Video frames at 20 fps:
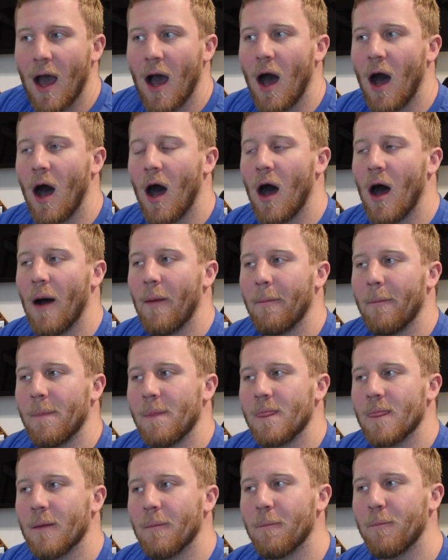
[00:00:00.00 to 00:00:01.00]

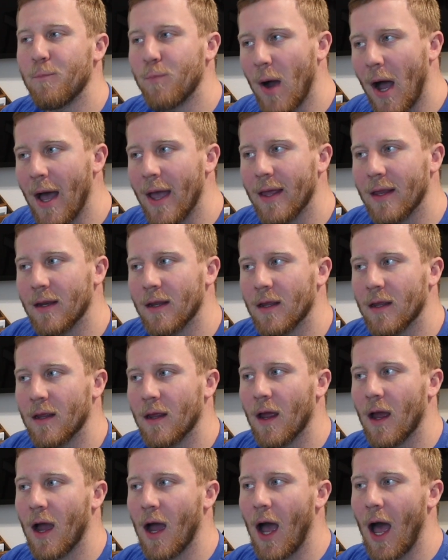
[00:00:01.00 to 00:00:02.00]
But
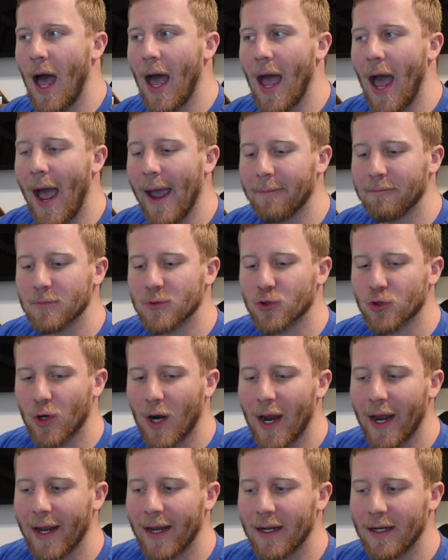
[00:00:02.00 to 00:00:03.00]
I'm
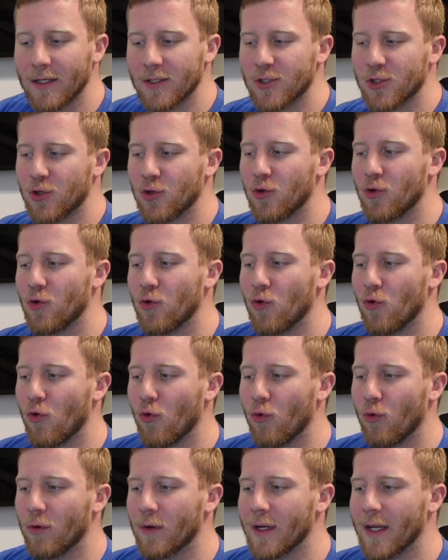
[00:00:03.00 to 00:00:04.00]
trying
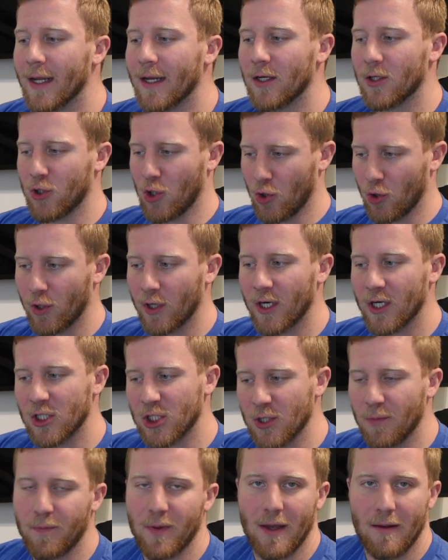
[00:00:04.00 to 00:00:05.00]
to
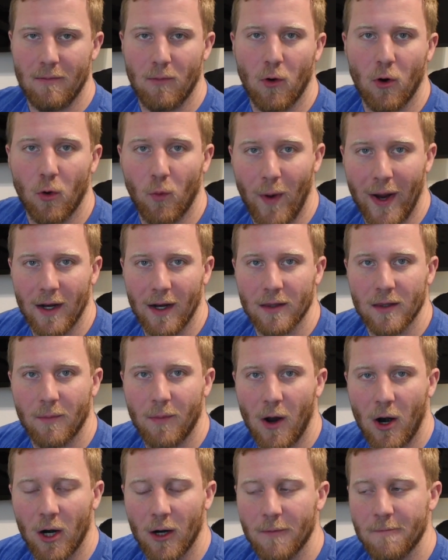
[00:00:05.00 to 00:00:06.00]
encourage a bit more on the
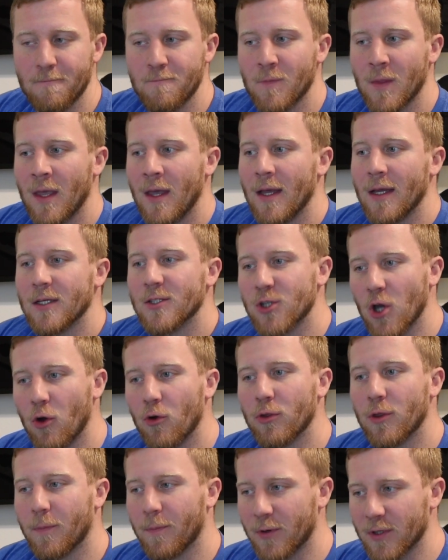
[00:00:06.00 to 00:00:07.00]
bar.
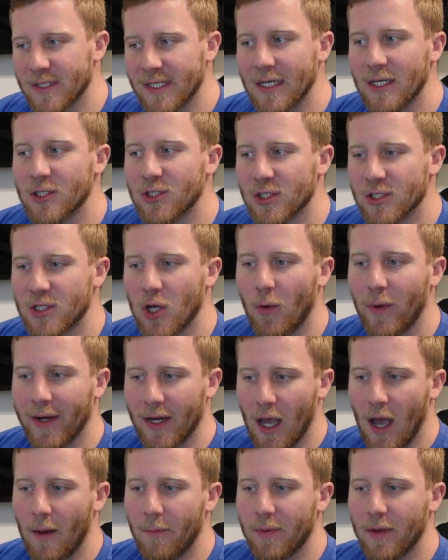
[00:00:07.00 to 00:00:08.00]
So the percentage is
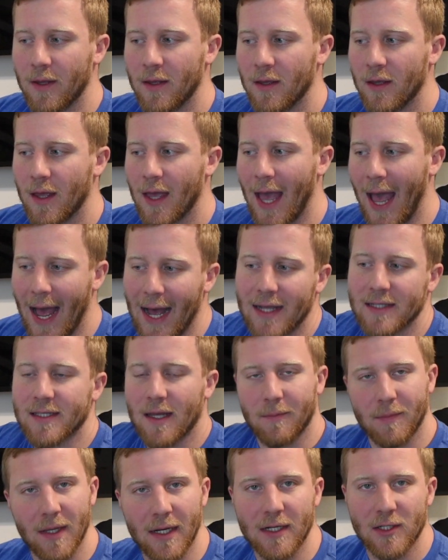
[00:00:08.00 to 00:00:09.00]
going up as
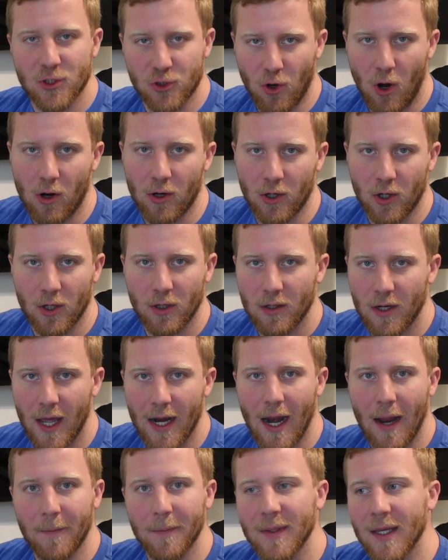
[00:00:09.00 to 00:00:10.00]
I'm getting stronger
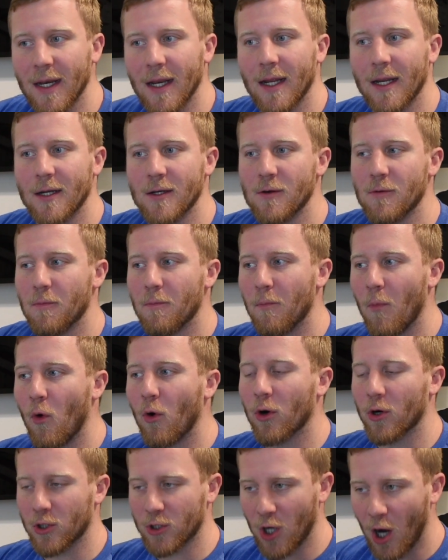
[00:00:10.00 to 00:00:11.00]
and I'm getting
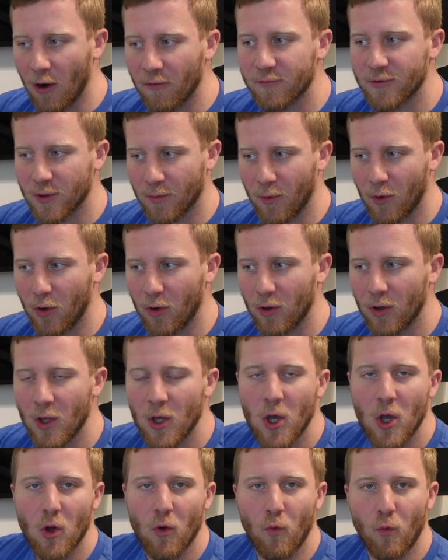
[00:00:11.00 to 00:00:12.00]
more comfortable
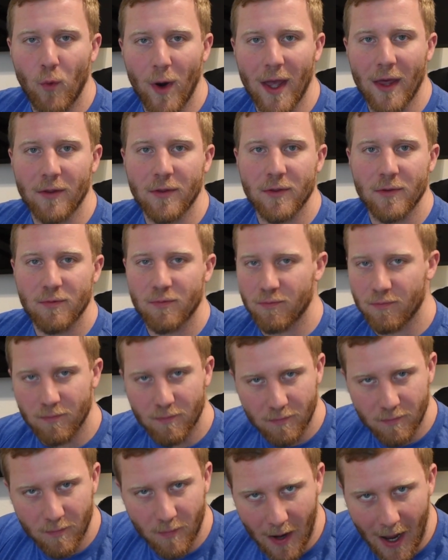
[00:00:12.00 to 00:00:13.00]
with
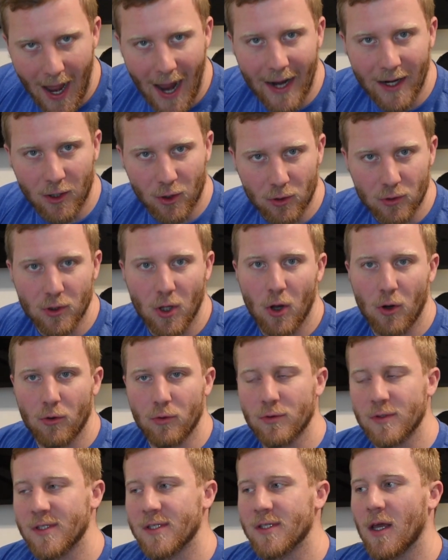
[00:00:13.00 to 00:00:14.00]
higher
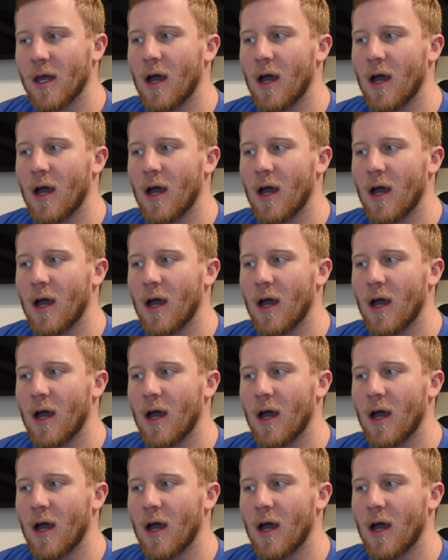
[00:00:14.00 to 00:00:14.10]
loads.